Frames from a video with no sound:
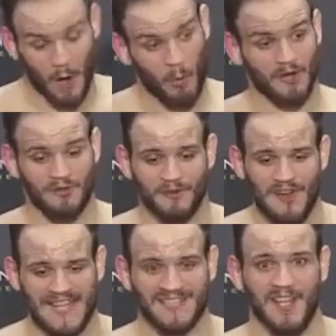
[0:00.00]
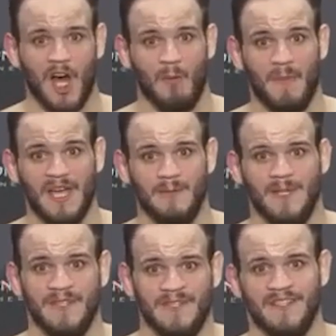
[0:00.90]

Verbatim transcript: I work for Fastenal, baby.